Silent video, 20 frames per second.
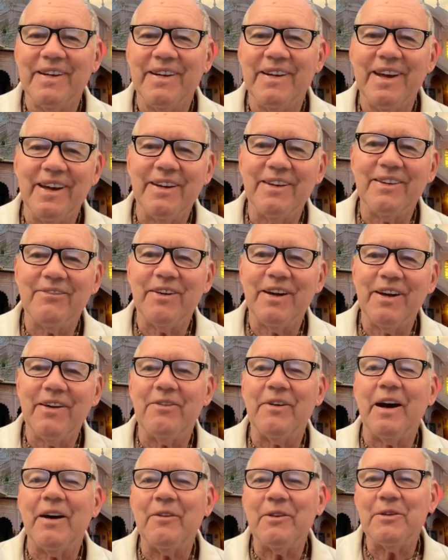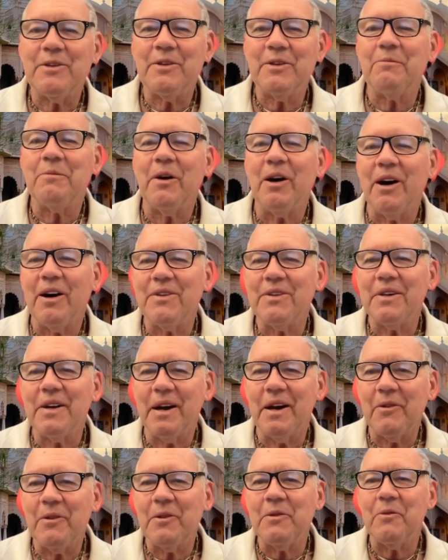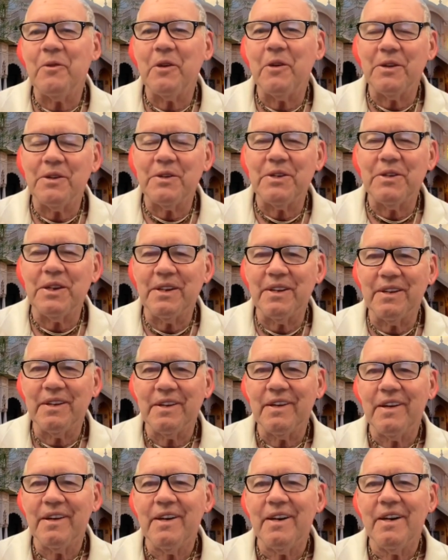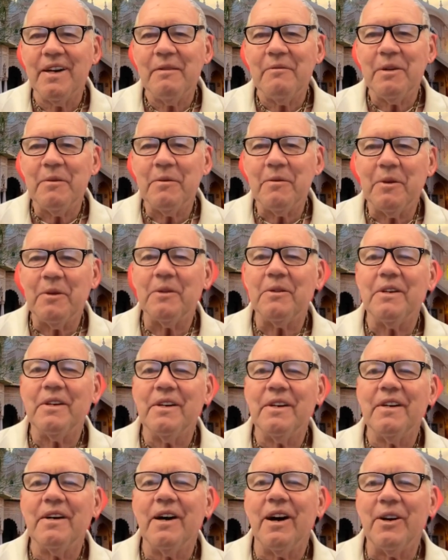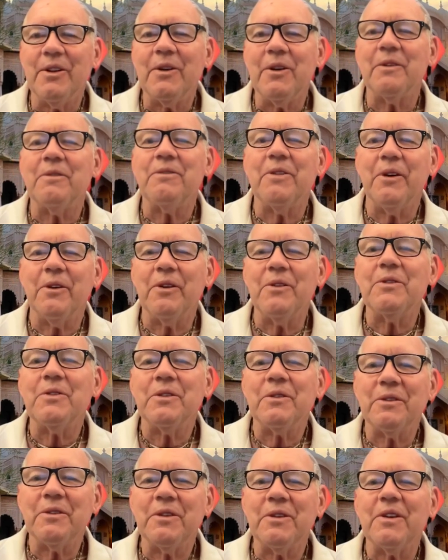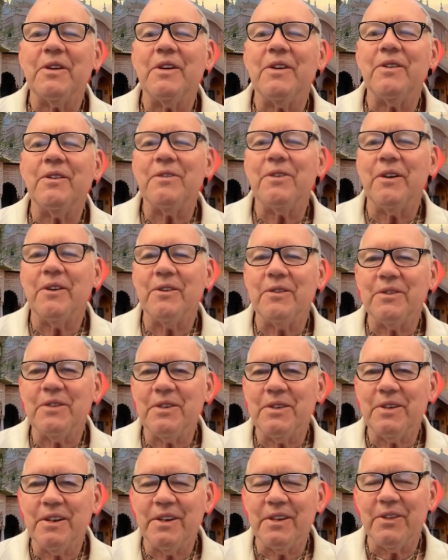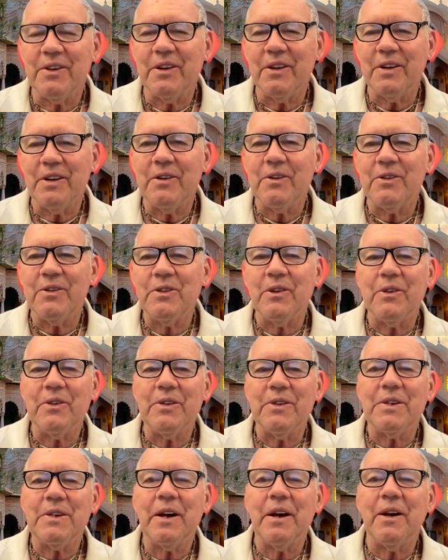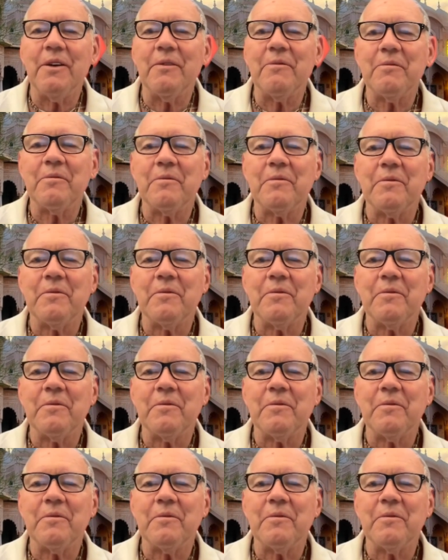Take advantage. If I was the boss, I wouldn't want to see people on their phones or with their earphones in their ears all the time.